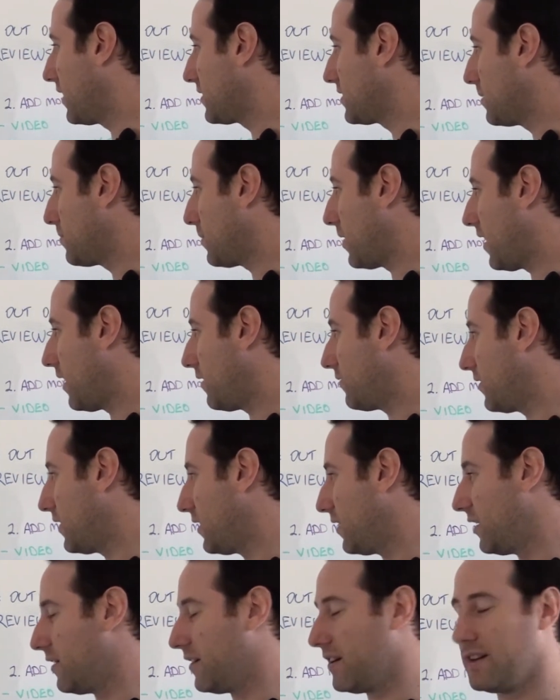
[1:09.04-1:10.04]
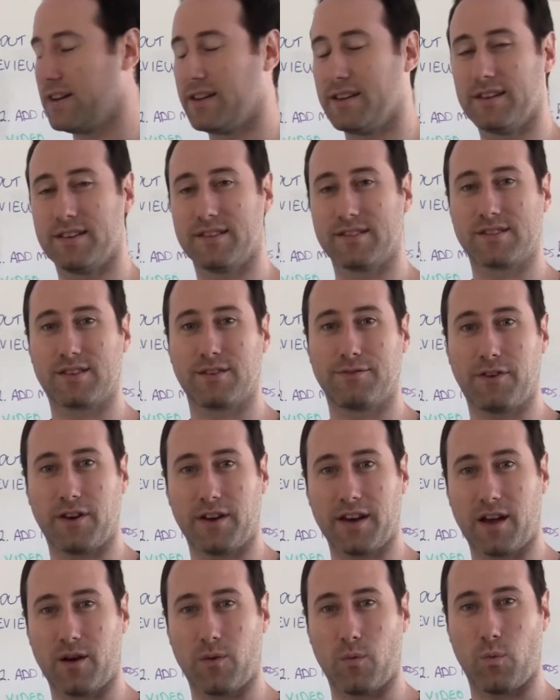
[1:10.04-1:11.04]
tip I have here is to
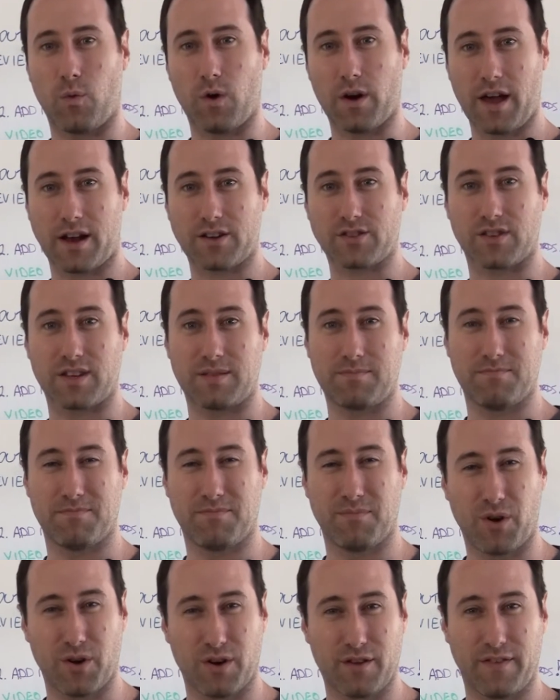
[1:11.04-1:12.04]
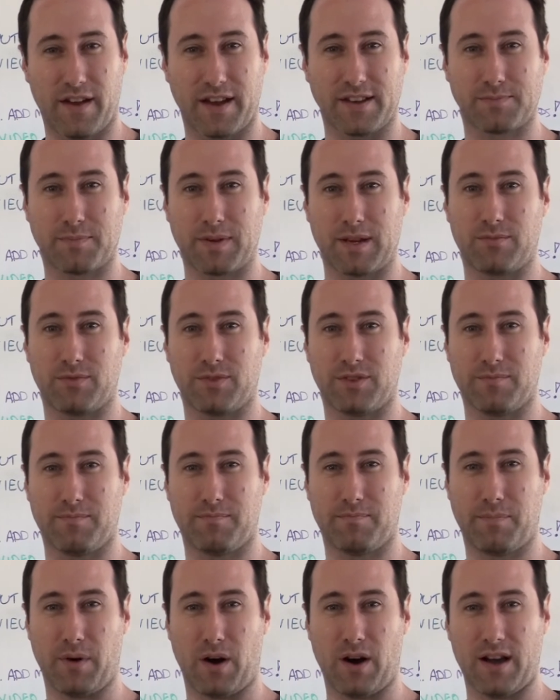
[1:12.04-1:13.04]
find out what actually motivates people to
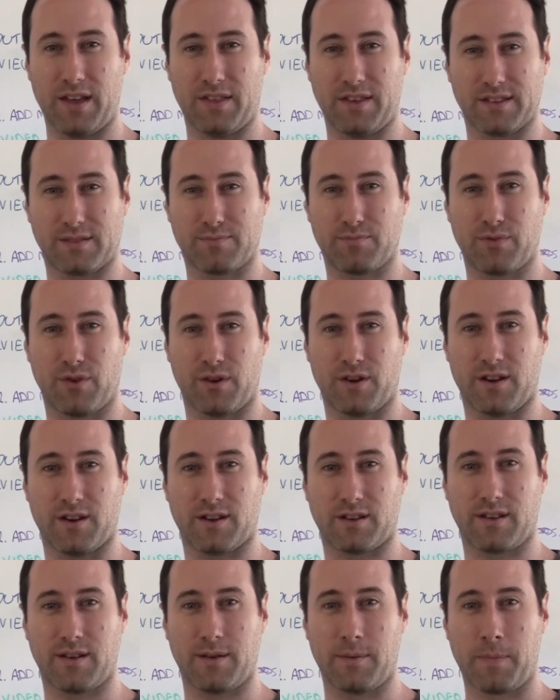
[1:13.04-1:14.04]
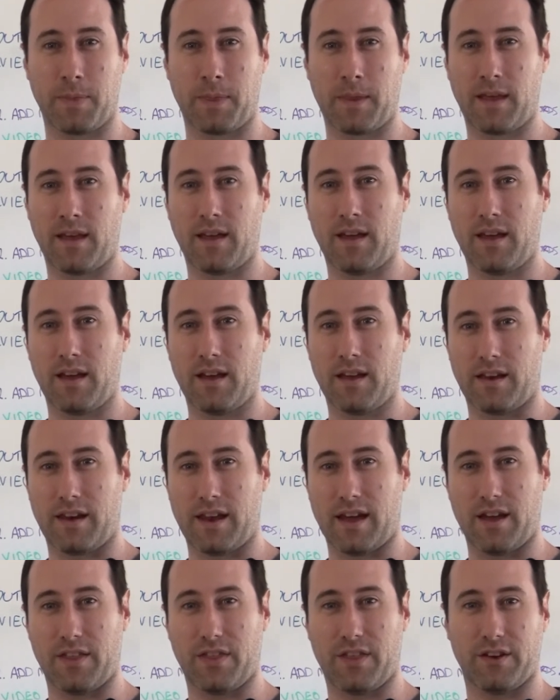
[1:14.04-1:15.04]
buy this product.
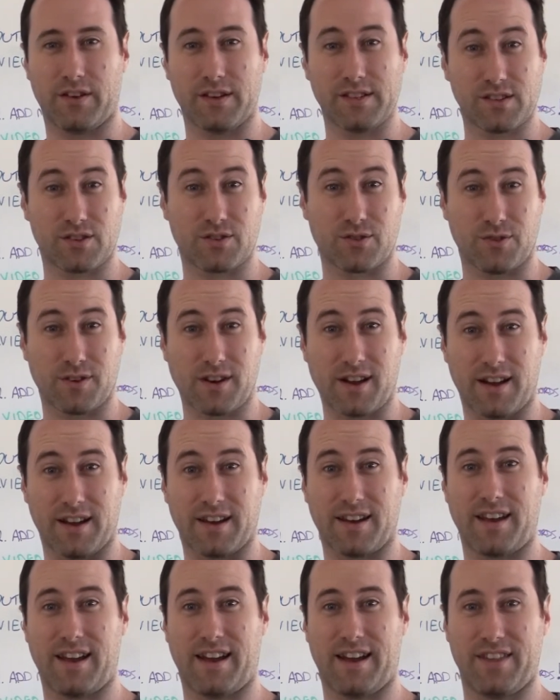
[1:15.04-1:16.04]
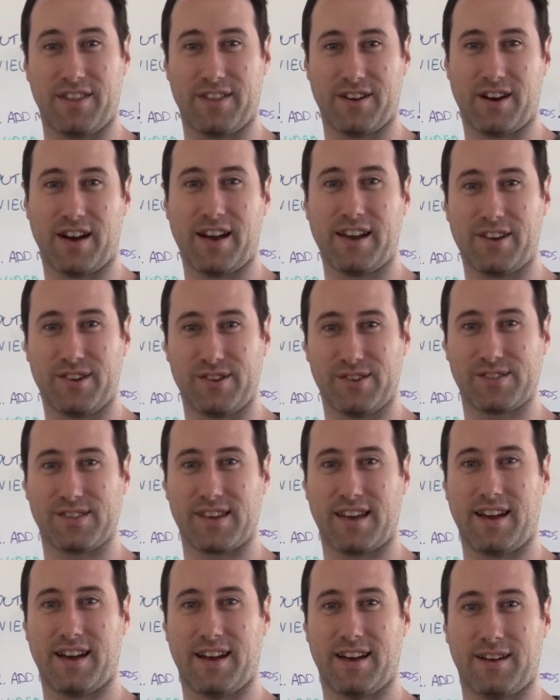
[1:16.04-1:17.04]
Now, there is a shortcut that I use
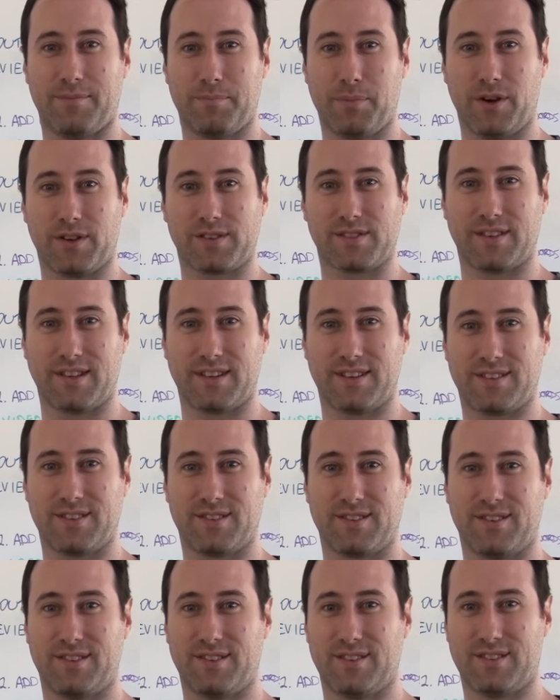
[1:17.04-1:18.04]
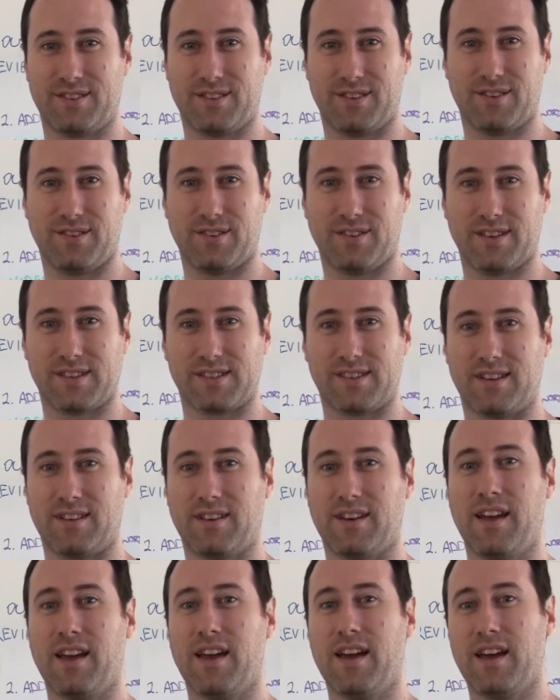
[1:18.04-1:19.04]
personally to do this,
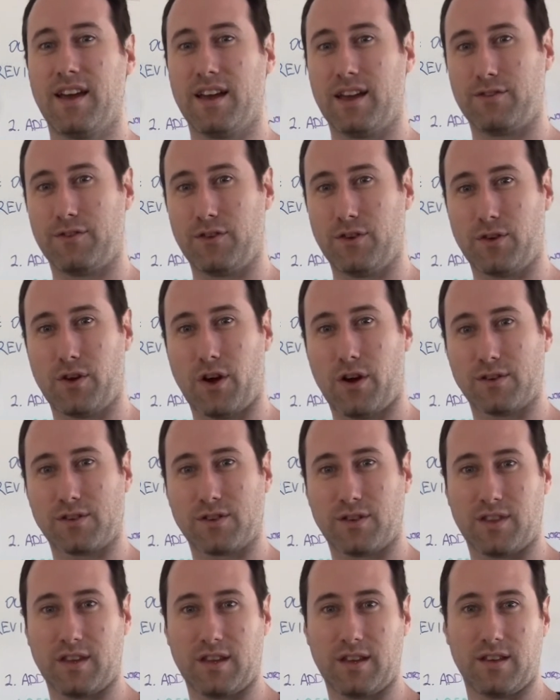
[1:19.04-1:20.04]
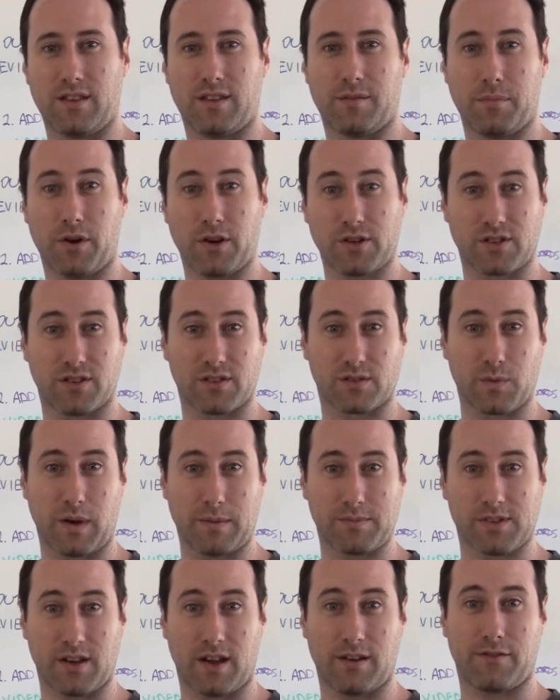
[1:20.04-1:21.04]
and if you go to the merchant's
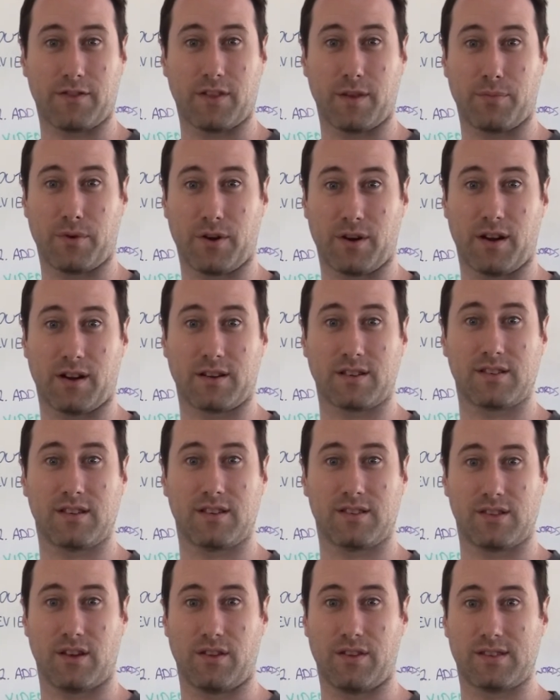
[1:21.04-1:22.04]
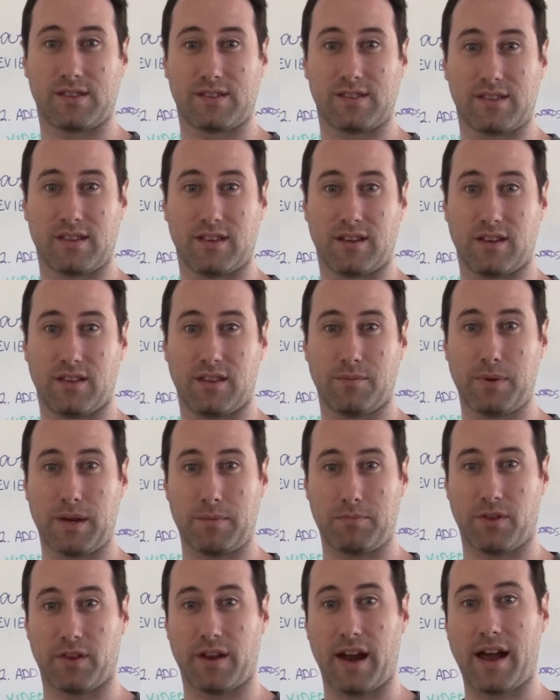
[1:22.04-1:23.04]
website for the product, so this is the
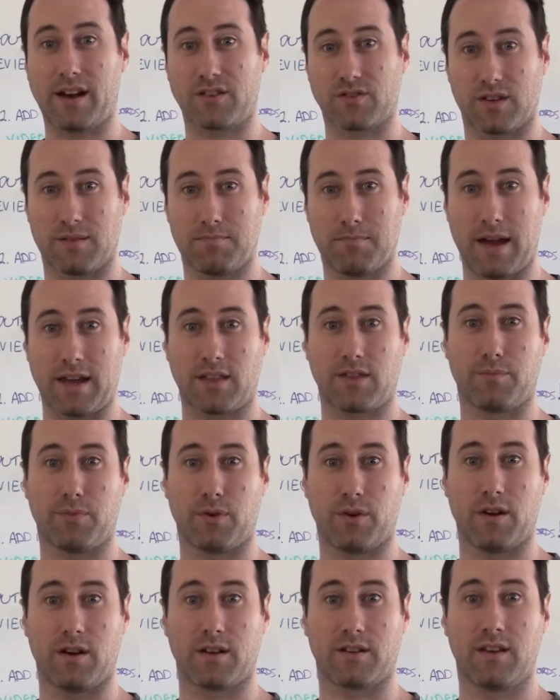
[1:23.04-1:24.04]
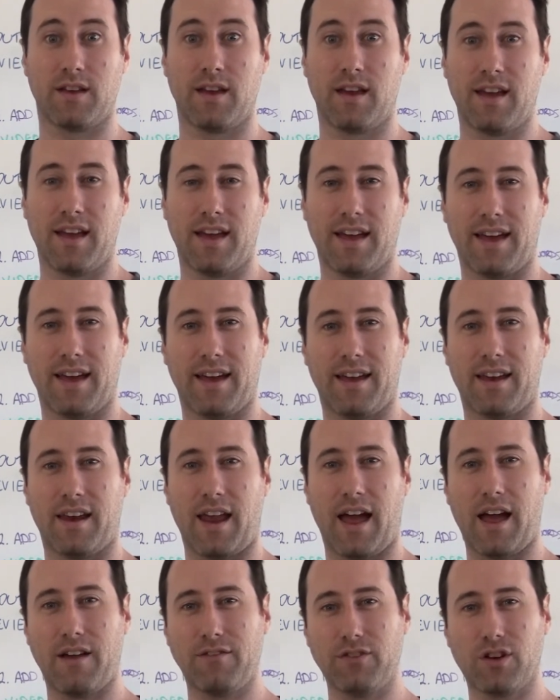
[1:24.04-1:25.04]
people that actually make the product, and
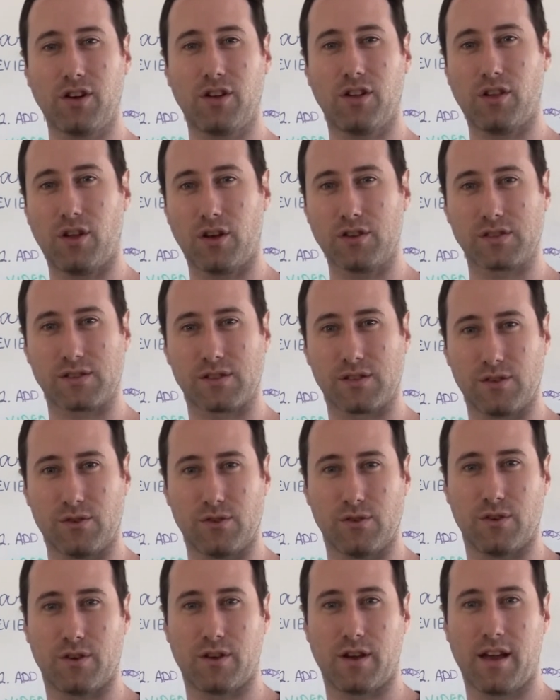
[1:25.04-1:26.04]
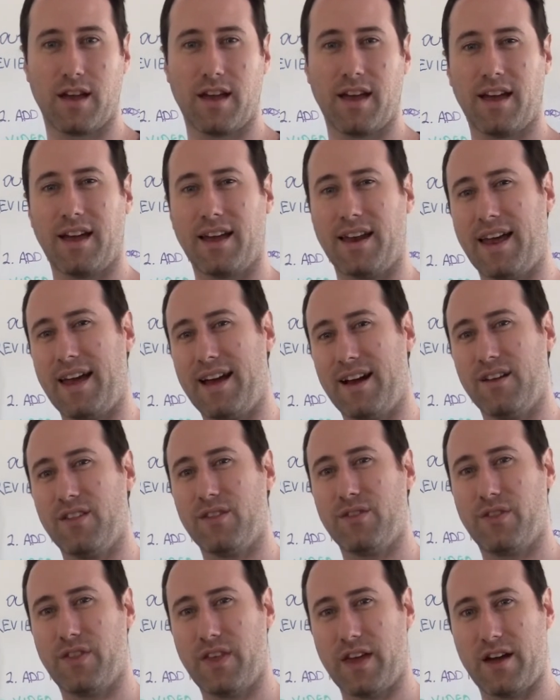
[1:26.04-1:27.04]
have a close look at
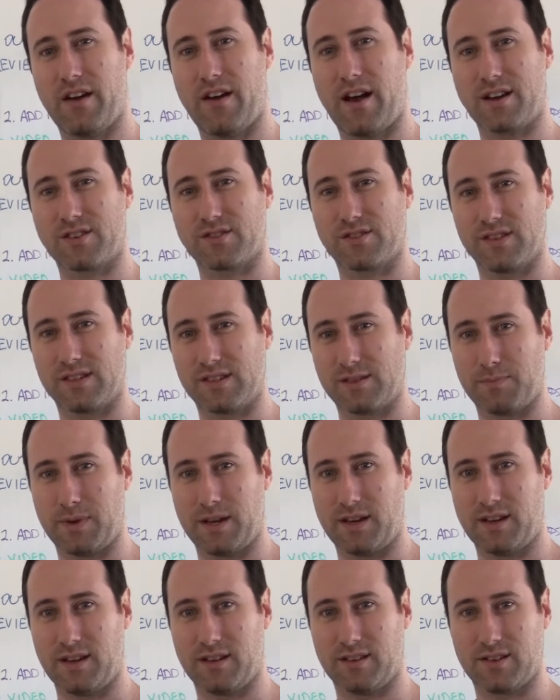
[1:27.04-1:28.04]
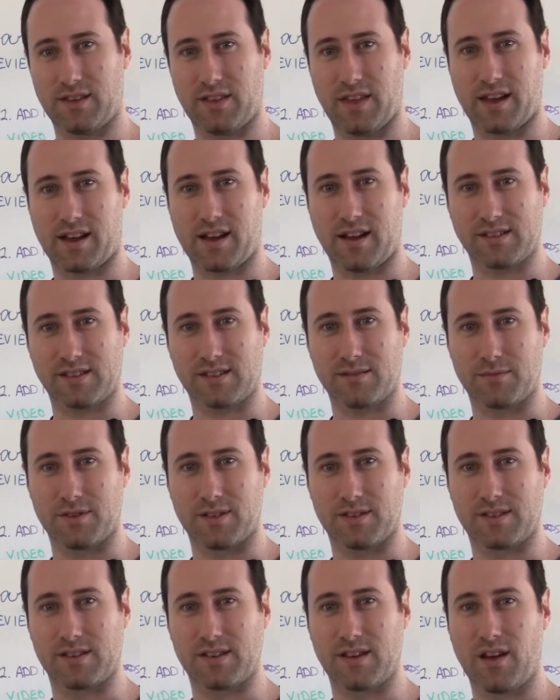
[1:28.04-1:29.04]
how they're actually speaking to their
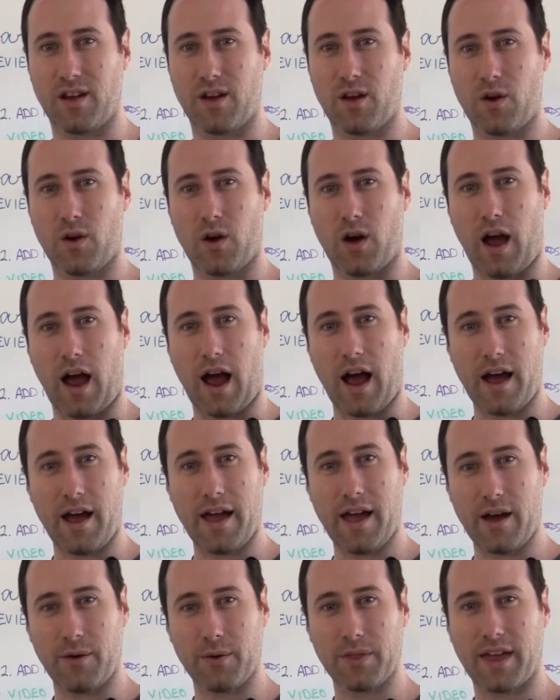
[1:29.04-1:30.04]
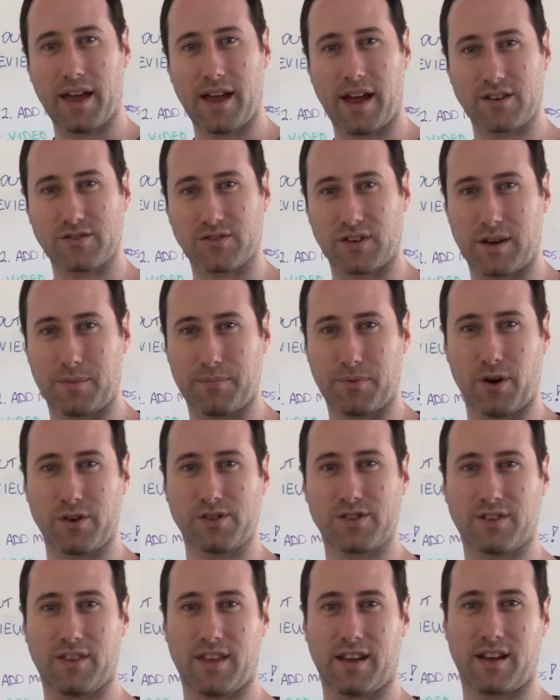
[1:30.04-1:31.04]
customers. How are they actually
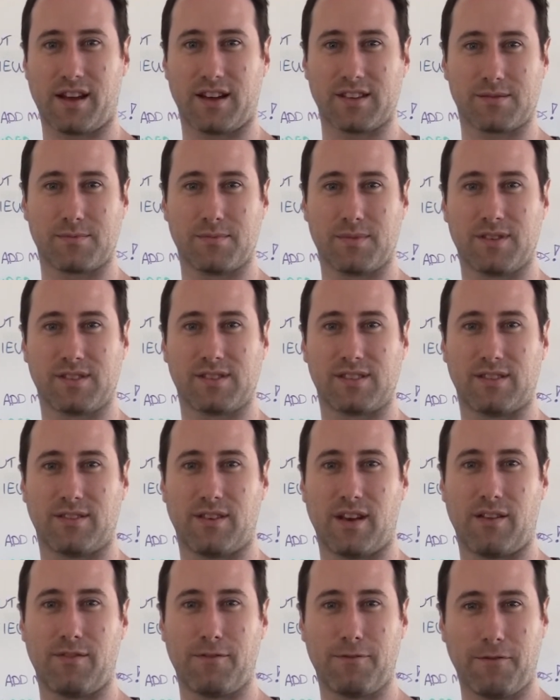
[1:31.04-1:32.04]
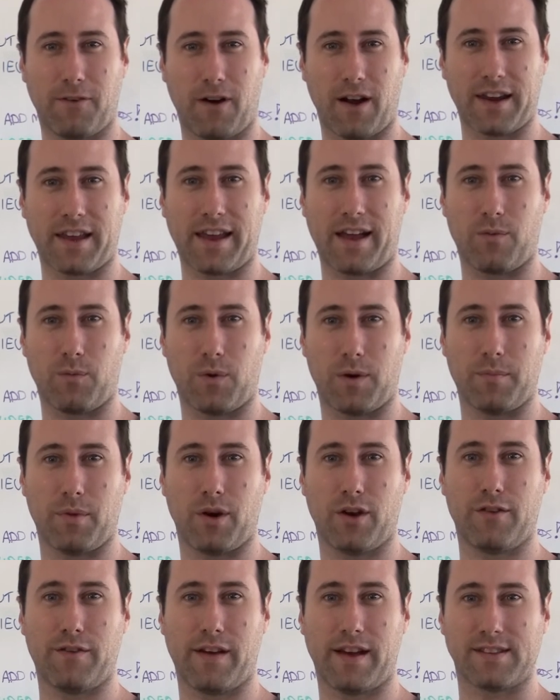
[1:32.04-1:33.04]
approaching their customers and finding out what
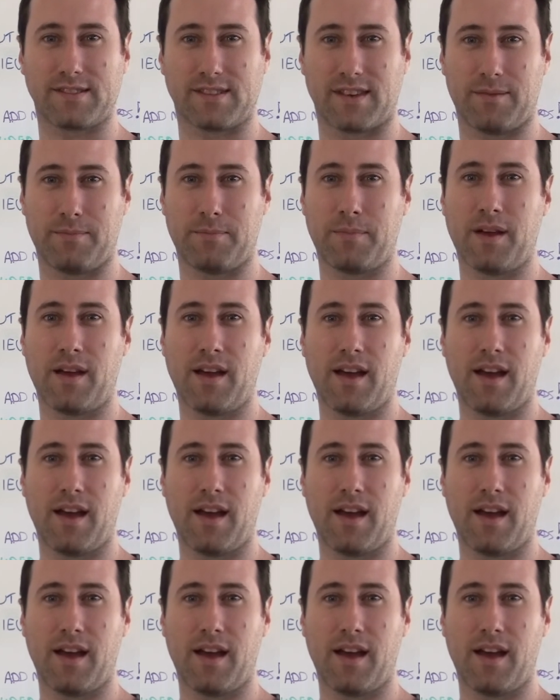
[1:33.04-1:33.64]
motivates them?